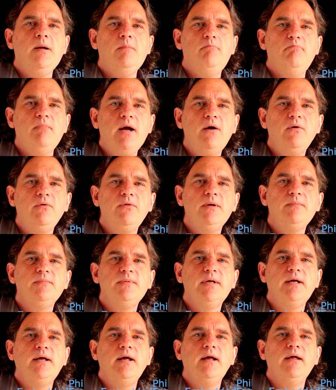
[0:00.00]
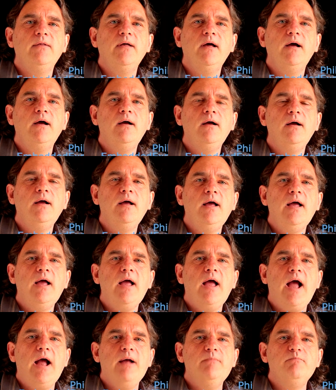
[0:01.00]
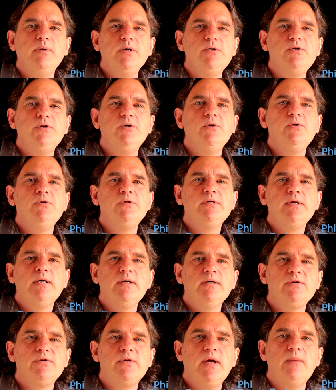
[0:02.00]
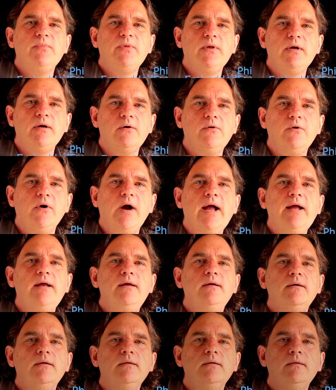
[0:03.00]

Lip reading: meld them together and produce something great.